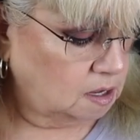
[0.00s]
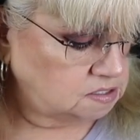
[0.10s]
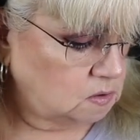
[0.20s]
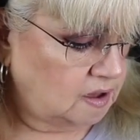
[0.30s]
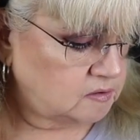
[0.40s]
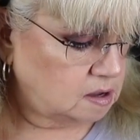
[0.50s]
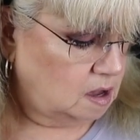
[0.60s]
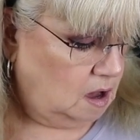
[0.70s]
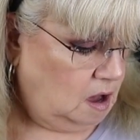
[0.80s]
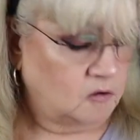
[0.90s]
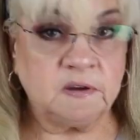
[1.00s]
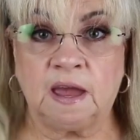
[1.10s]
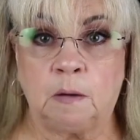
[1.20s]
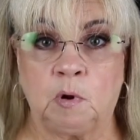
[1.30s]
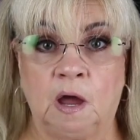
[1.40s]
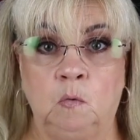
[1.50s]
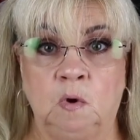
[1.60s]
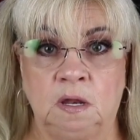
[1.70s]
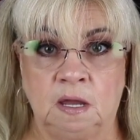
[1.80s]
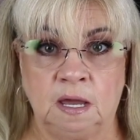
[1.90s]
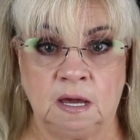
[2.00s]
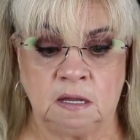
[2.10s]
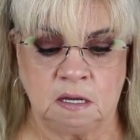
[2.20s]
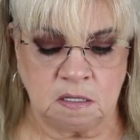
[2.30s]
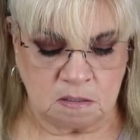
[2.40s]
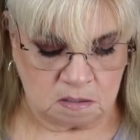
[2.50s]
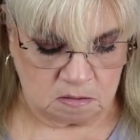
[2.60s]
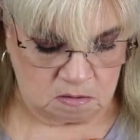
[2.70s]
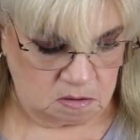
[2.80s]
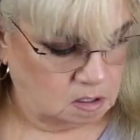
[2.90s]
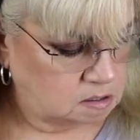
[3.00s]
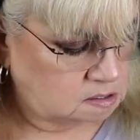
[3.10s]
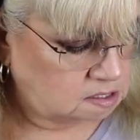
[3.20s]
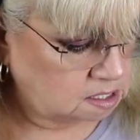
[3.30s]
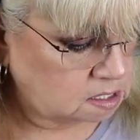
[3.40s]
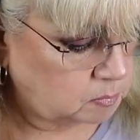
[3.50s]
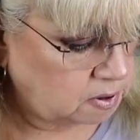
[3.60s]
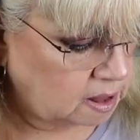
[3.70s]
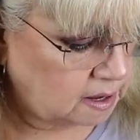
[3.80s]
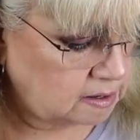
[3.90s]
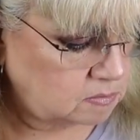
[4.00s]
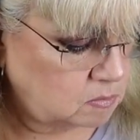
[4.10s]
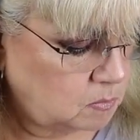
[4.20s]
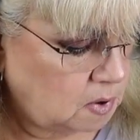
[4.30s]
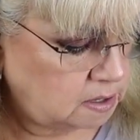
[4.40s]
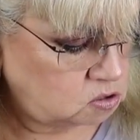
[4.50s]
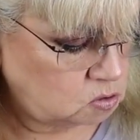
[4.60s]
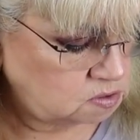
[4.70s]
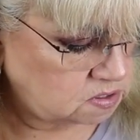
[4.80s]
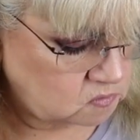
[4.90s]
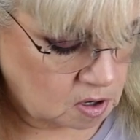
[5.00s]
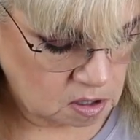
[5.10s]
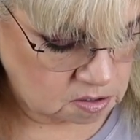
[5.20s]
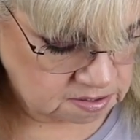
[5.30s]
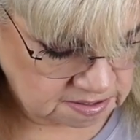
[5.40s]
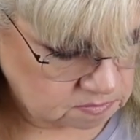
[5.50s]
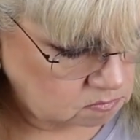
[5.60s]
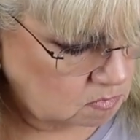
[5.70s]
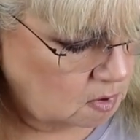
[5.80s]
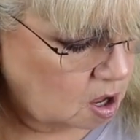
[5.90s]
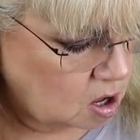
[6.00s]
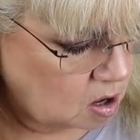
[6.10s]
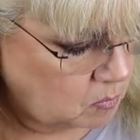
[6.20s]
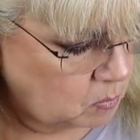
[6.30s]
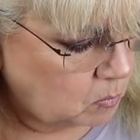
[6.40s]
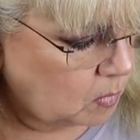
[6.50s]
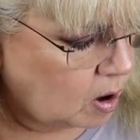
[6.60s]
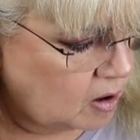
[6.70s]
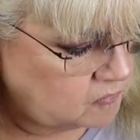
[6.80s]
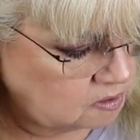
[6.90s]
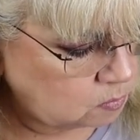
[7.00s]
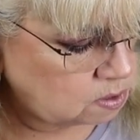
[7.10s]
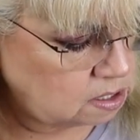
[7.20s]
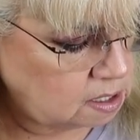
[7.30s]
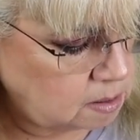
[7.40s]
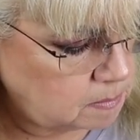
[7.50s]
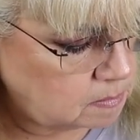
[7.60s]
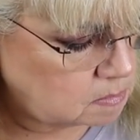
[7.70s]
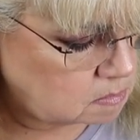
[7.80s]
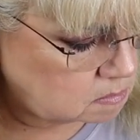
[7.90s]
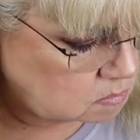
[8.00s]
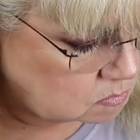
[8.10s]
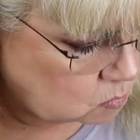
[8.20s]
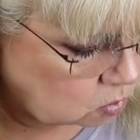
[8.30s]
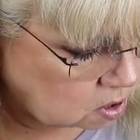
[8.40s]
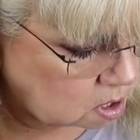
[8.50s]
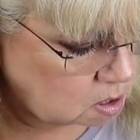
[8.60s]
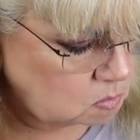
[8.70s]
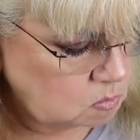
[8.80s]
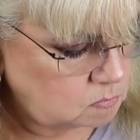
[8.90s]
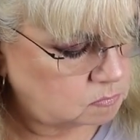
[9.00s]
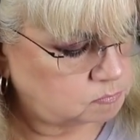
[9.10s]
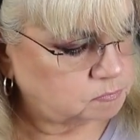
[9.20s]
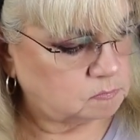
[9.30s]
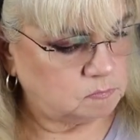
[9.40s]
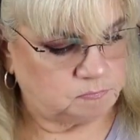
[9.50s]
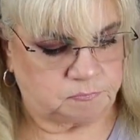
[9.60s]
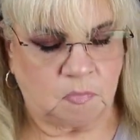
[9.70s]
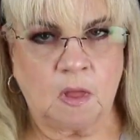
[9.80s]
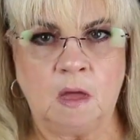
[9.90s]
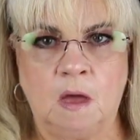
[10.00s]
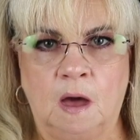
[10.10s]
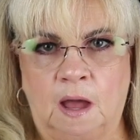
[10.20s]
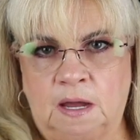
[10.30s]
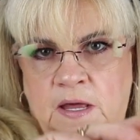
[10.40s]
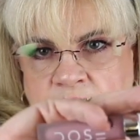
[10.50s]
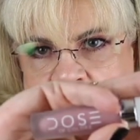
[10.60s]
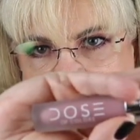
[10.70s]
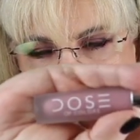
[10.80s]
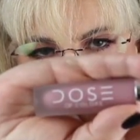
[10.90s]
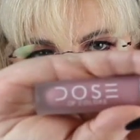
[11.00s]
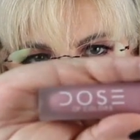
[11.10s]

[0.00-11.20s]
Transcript: Also off camera, I went ahead and did apply my of Colors Mauve Liquid Lip. Where to go? I got this